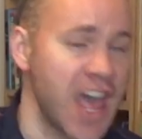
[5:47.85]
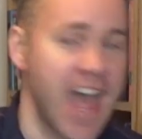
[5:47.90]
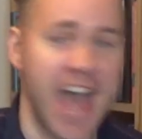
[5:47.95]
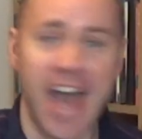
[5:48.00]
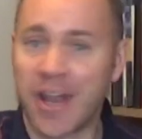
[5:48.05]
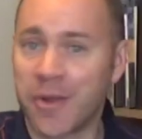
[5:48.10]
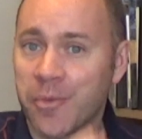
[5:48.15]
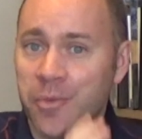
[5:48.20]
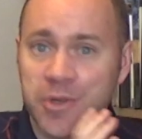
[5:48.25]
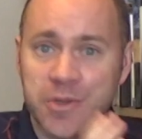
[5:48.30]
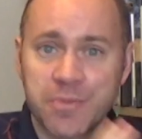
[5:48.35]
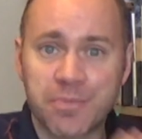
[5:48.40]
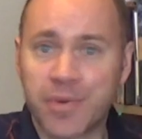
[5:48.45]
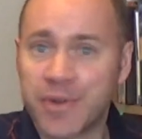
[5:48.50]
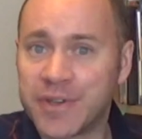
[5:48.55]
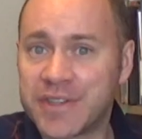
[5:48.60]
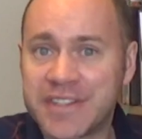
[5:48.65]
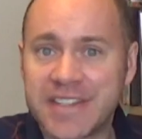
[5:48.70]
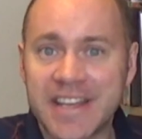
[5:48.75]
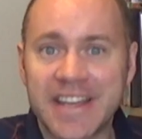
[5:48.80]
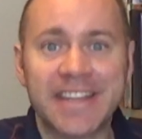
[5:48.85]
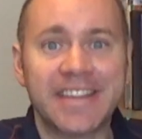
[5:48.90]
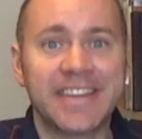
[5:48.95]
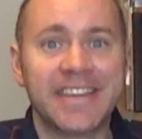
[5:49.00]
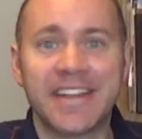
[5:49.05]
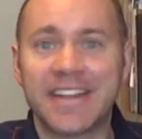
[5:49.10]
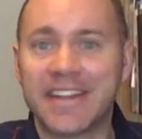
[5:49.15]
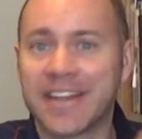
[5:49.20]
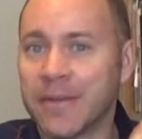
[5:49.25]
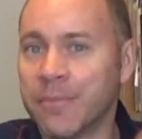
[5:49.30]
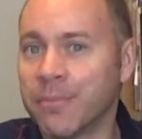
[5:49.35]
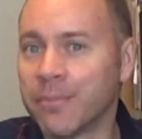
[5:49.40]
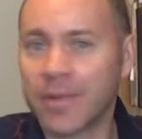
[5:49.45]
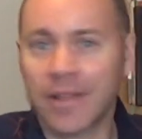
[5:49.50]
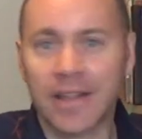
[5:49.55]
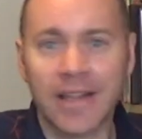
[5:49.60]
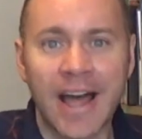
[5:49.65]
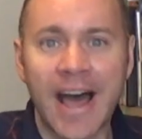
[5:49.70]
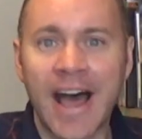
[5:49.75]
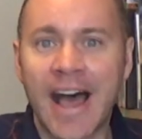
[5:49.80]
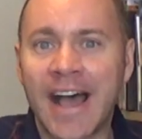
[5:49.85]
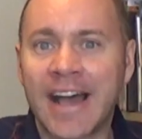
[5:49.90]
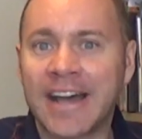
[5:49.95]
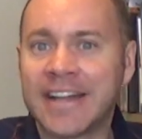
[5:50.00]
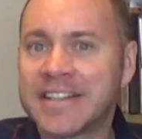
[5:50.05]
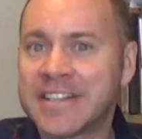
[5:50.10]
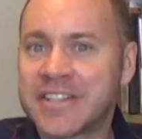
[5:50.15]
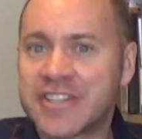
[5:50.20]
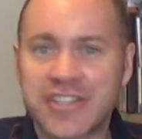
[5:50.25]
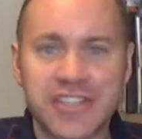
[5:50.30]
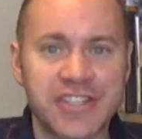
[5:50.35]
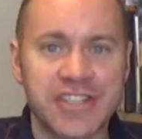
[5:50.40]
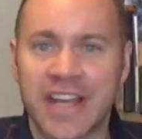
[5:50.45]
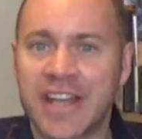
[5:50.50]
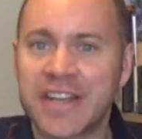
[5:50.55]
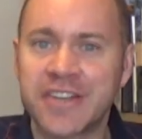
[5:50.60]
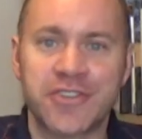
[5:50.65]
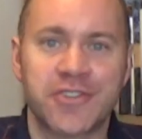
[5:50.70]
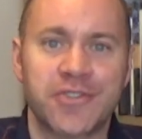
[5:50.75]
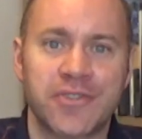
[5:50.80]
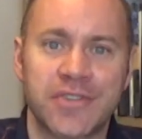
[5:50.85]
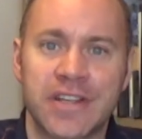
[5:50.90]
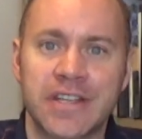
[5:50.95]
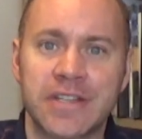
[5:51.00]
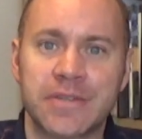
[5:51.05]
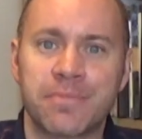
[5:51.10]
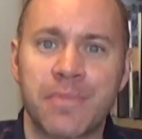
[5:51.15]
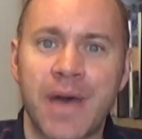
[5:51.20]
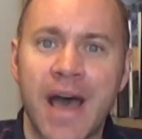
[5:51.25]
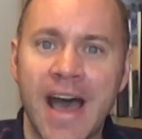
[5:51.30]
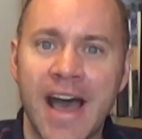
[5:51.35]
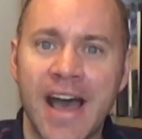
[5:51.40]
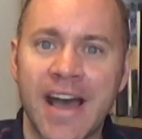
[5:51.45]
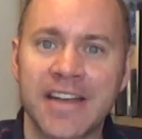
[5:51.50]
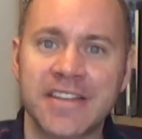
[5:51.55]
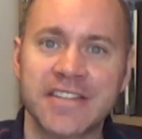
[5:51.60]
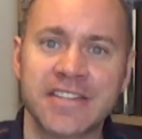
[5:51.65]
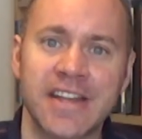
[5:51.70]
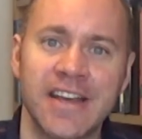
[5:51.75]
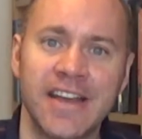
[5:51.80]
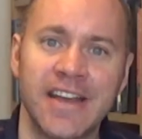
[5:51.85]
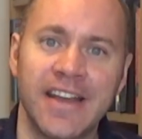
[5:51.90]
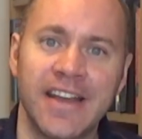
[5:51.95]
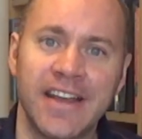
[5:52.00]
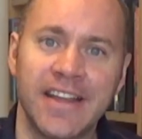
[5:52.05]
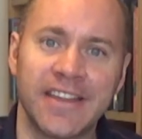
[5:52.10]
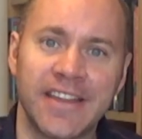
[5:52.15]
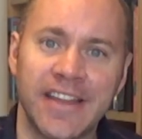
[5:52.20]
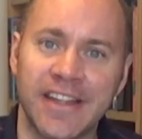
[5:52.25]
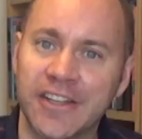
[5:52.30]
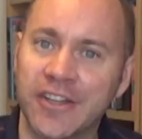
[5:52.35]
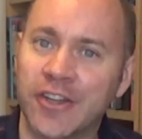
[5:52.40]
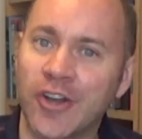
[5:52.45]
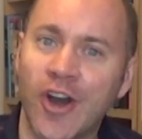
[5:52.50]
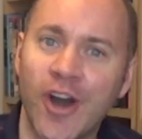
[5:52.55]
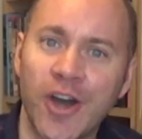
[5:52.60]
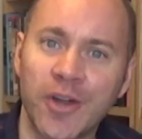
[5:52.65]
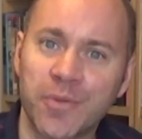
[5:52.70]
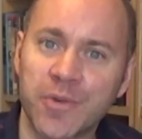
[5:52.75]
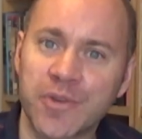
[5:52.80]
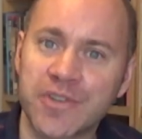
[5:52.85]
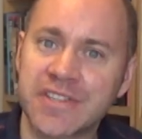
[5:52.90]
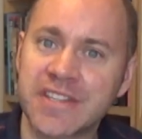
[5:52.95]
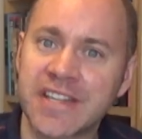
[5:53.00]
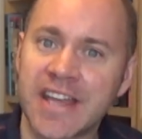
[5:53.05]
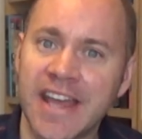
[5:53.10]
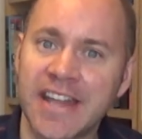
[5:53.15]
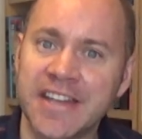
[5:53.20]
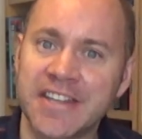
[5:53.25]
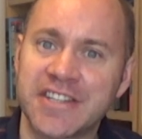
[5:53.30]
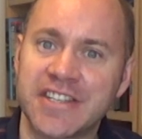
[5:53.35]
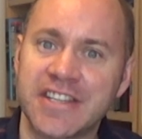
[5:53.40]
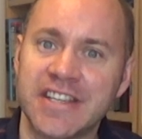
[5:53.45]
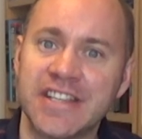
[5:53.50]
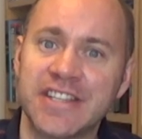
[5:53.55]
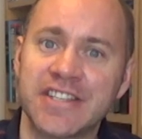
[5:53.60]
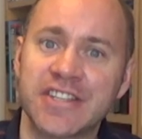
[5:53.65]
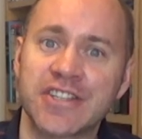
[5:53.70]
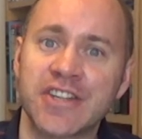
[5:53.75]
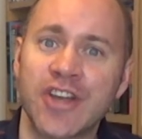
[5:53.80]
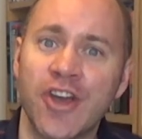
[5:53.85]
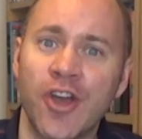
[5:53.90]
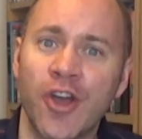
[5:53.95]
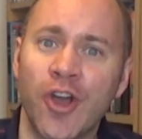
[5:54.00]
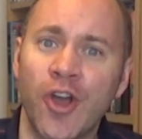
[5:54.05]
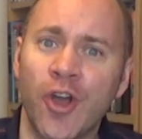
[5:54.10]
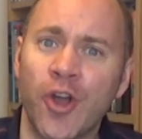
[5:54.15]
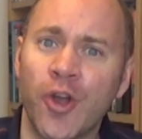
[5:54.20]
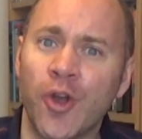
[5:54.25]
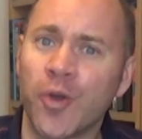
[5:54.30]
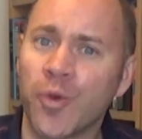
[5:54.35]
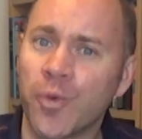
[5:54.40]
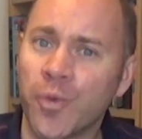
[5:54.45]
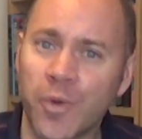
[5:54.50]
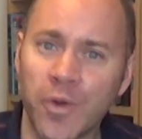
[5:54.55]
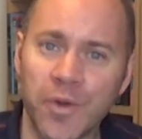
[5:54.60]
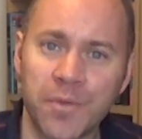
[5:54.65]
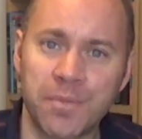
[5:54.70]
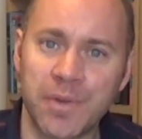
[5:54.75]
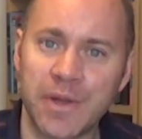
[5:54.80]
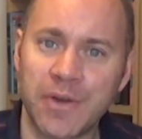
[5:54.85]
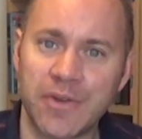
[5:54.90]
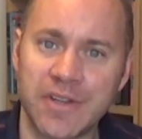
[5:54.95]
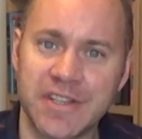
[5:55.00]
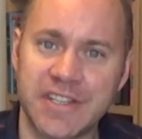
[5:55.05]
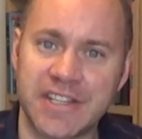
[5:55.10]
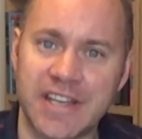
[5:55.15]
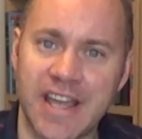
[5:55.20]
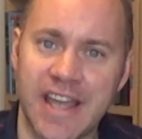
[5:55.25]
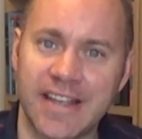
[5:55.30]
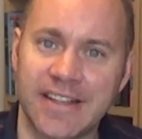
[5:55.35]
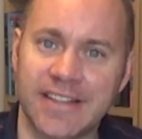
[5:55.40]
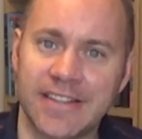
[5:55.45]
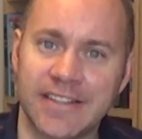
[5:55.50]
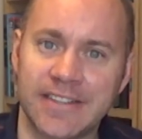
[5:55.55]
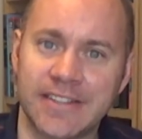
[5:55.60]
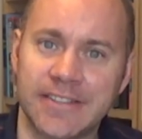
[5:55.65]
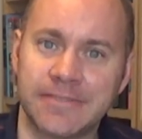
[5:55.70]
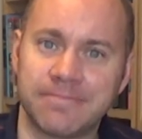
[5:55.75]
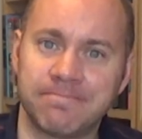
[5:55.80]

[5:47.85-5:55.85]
And it was predicted and planned centuries past that God would send Jesus, who would be rejected,